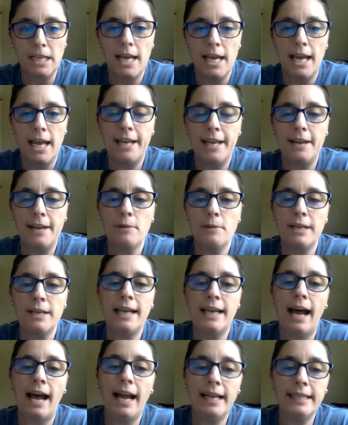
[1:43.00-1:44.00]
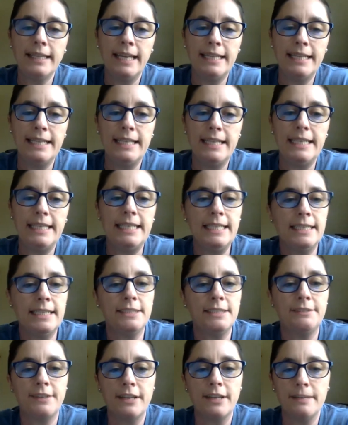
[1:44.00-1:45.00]
And I wanna highlight that Ian
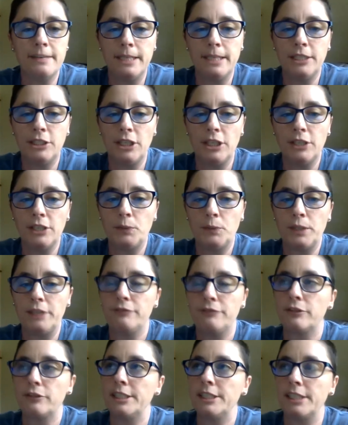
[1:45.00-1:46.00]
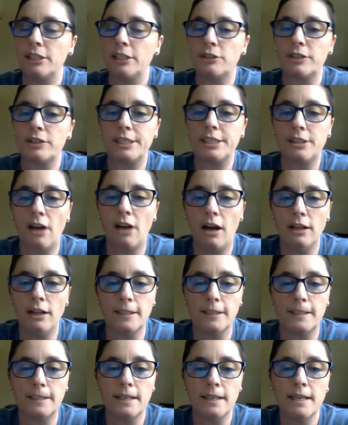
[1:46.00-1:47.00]
is very much a 21st century
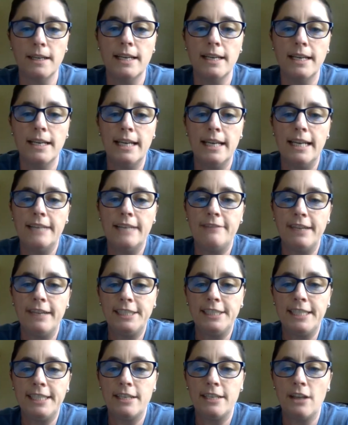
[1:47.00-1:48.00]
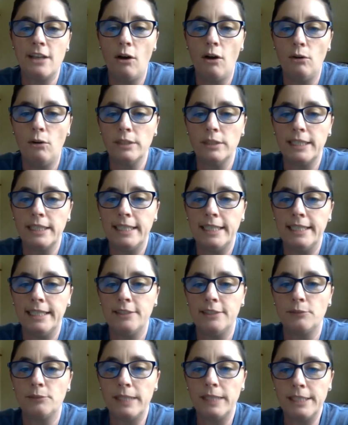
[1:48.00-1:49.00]
scholar, investing in not only
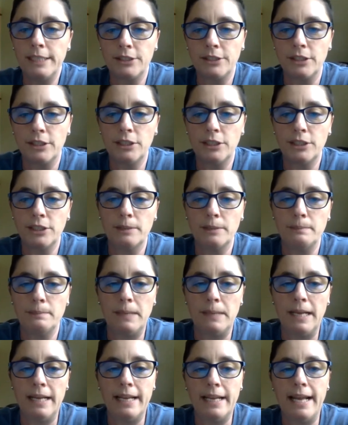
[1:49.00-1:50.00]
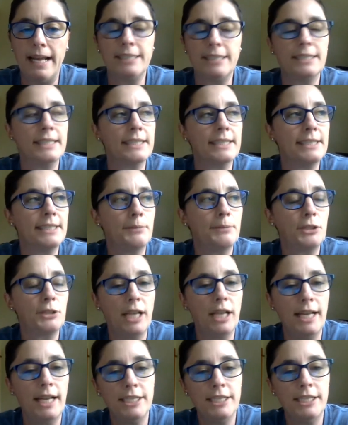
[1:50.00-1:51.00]
his research, but as an exceptional
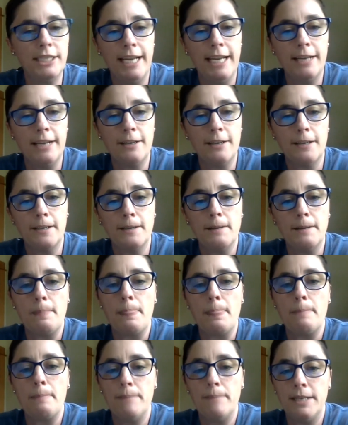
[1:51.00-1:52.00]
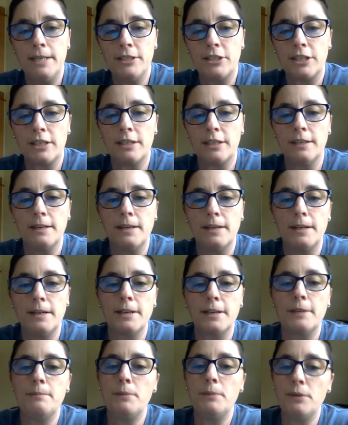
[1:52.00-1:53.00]
educator, mentor,
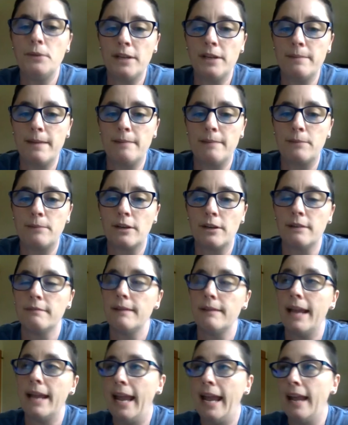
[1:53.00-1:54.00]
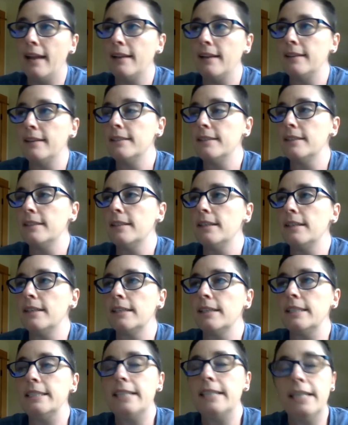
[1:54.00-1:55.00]
community member, and
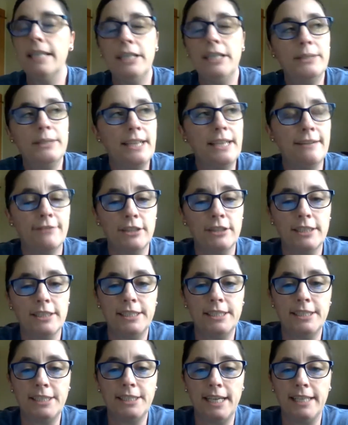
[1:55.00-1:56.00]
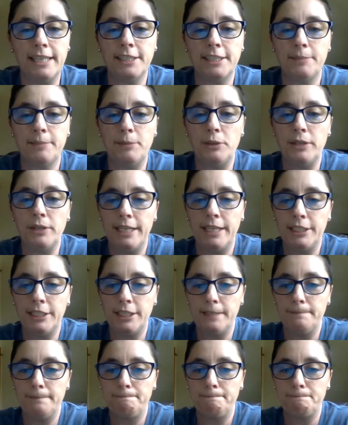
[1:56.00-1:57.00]
continuous efforts in science communication.